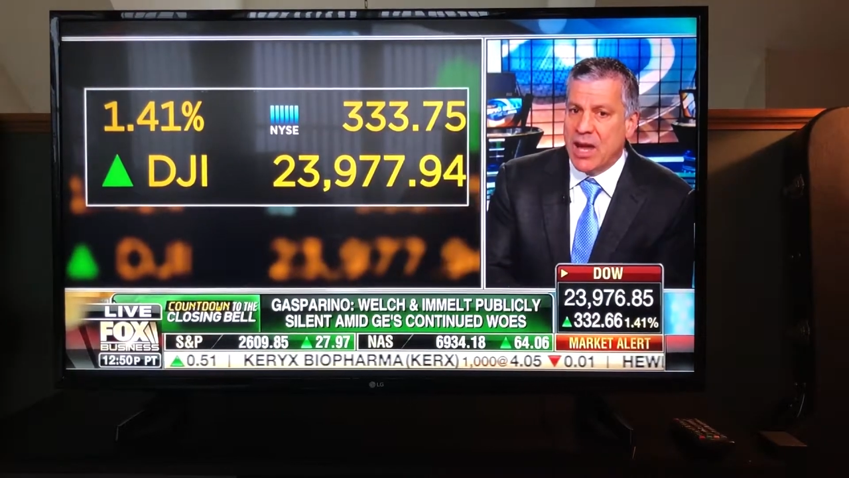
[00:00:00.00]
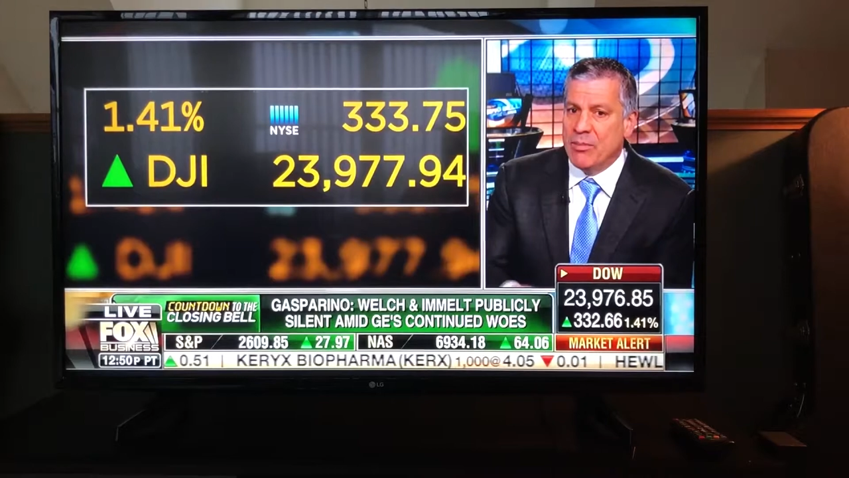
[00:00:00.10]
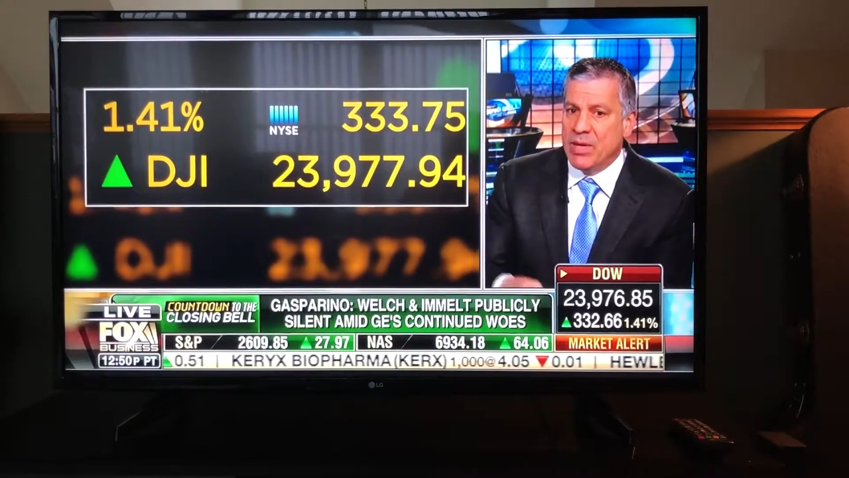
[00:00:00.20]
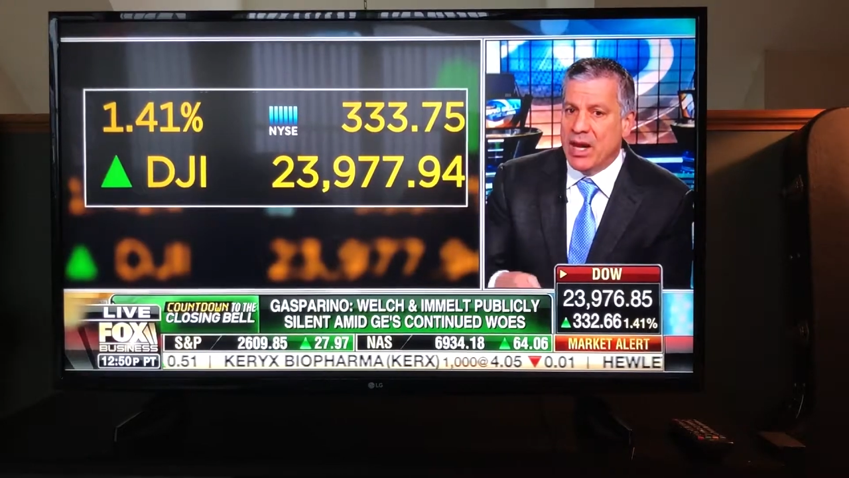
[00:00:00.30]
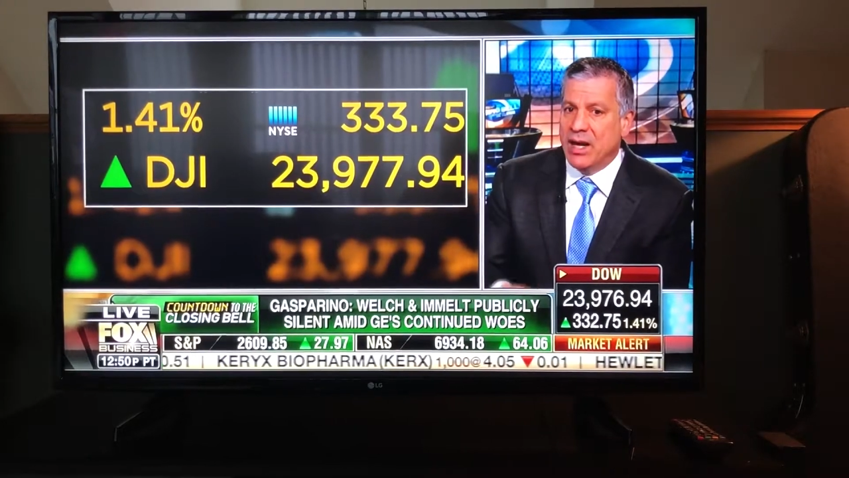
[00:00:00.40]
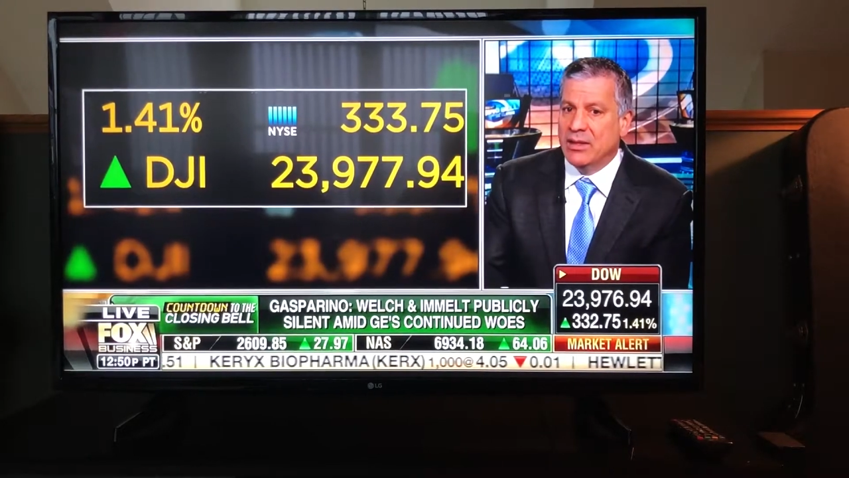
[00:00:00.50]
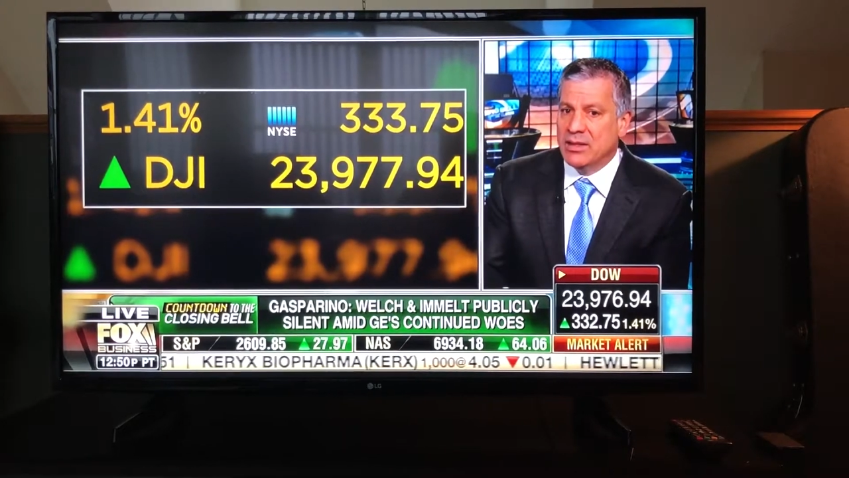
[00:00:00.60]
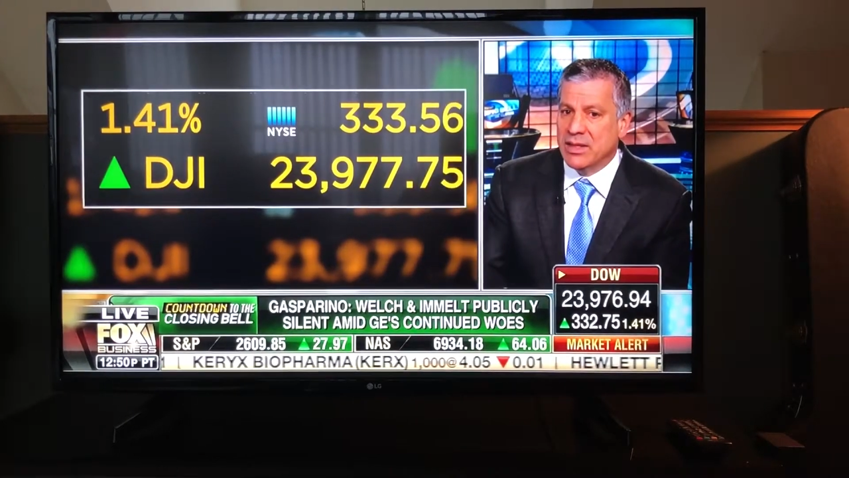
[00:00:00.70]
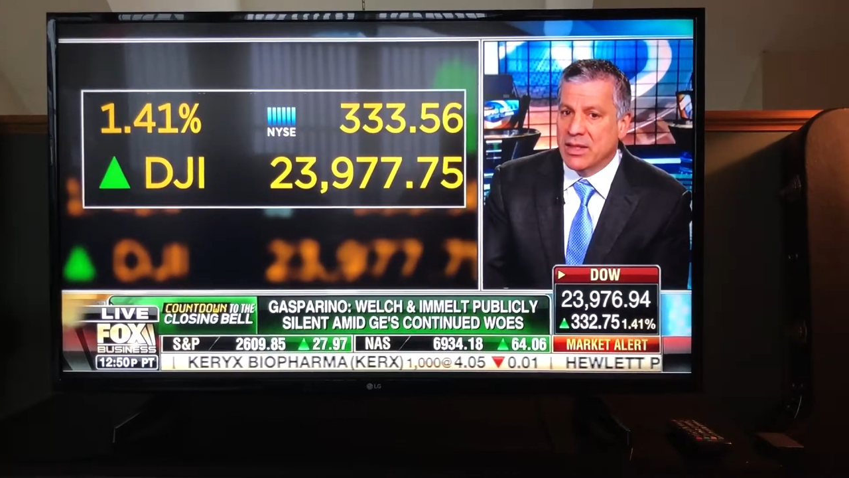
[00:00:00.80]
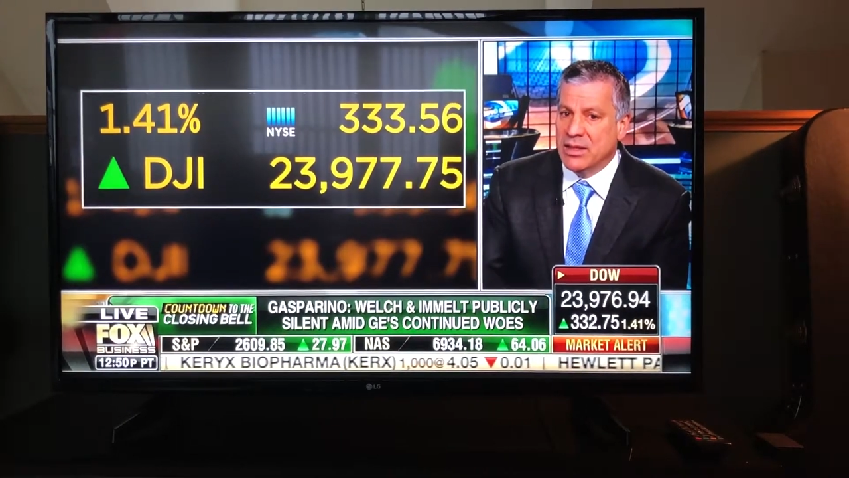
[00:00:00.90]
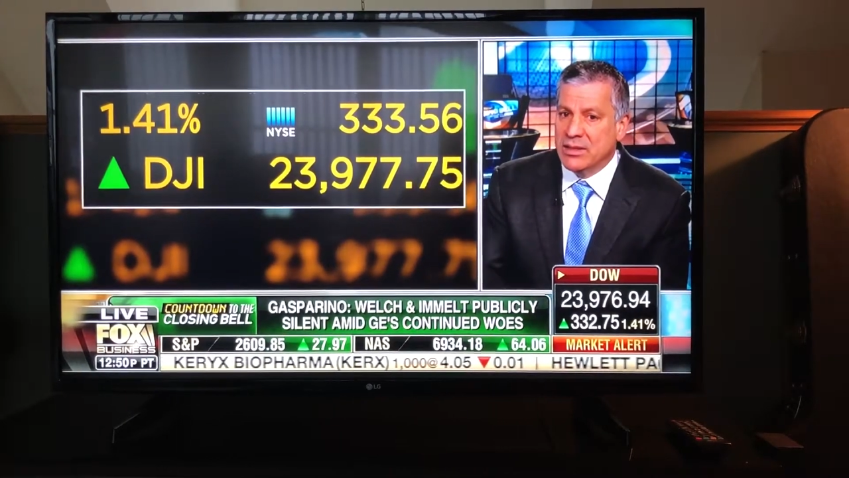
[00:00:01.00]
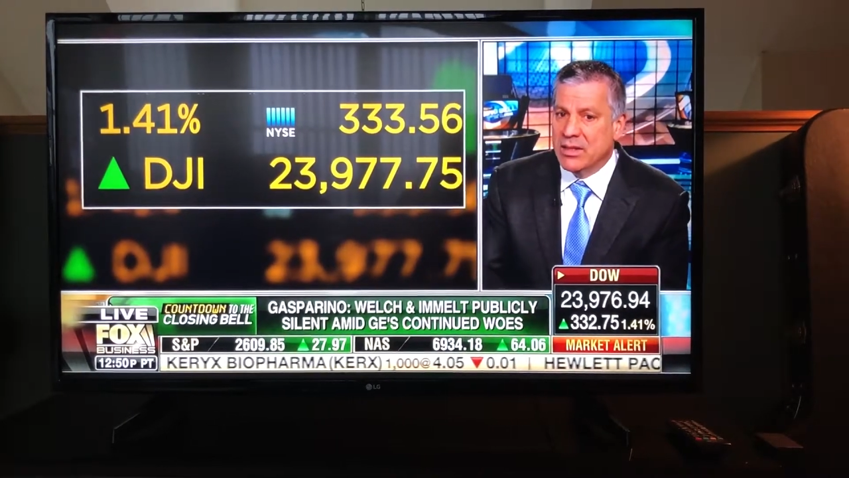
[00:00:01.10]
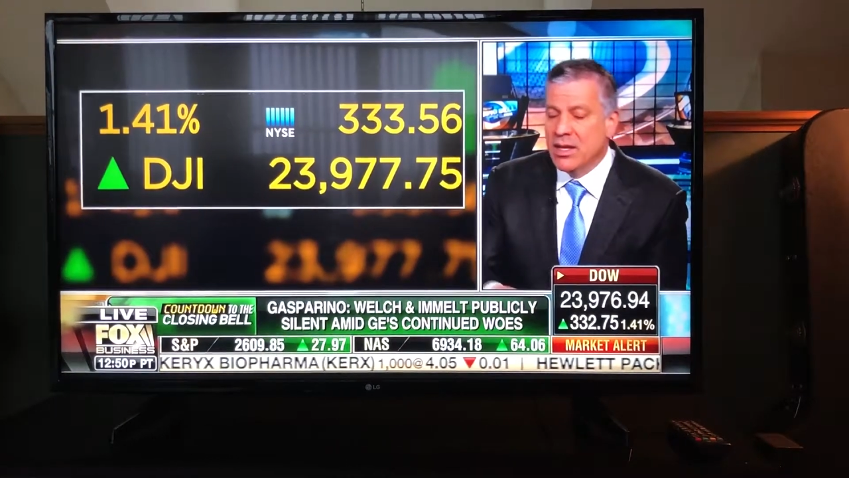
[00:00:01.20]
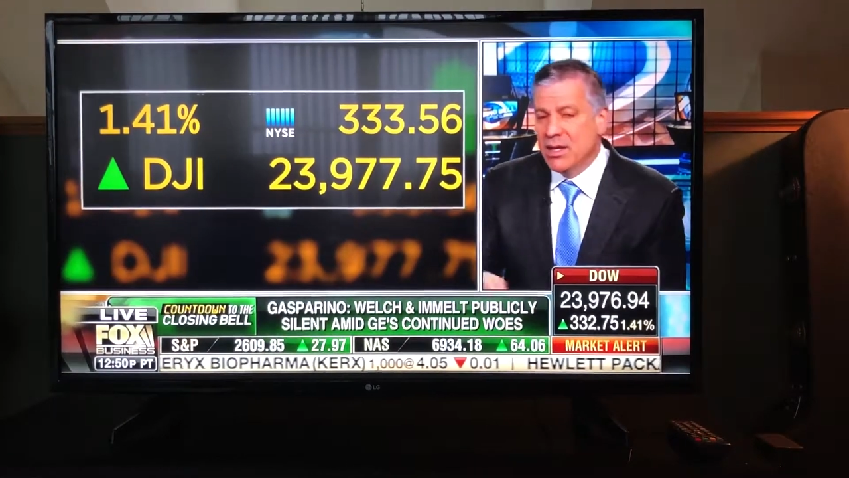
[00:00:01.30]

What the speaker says: and behind the scenes